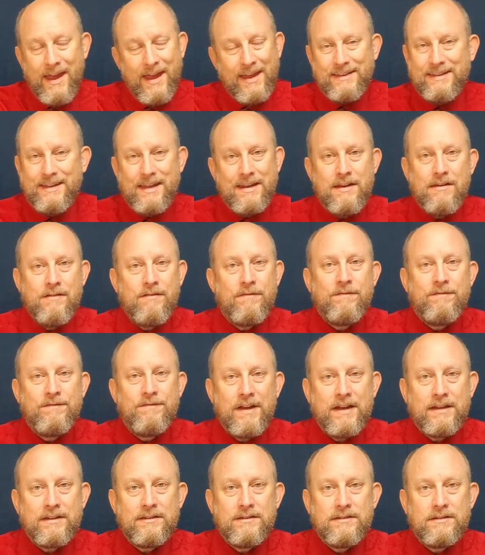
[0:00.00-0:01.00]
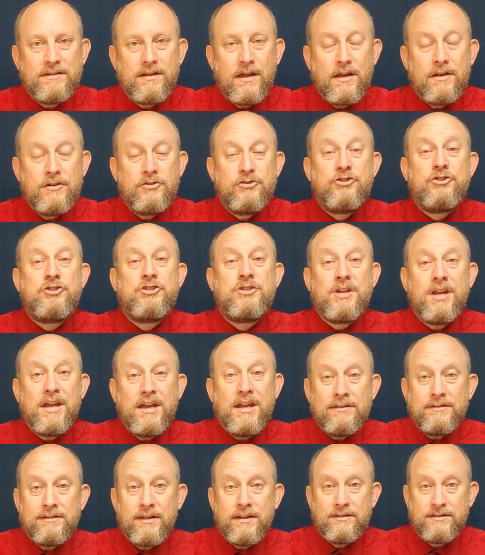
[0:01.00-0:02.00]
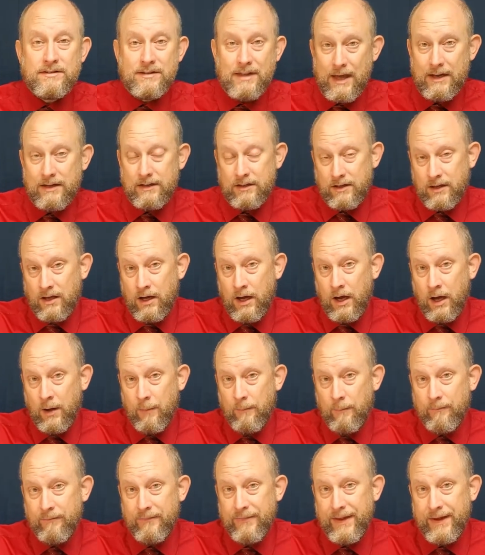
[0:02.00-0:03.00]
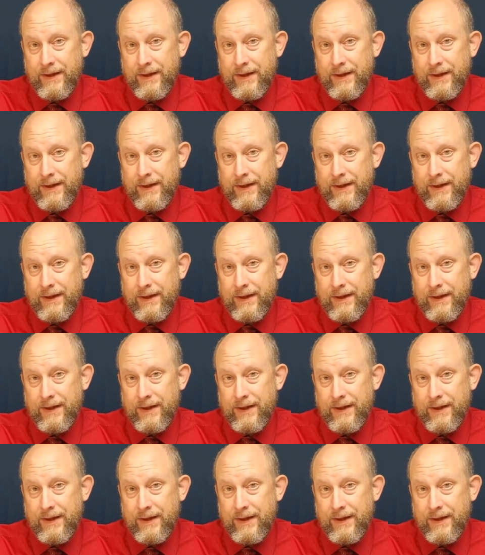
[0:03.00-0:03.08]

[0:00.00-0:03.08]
it didn't fix it jesus had to come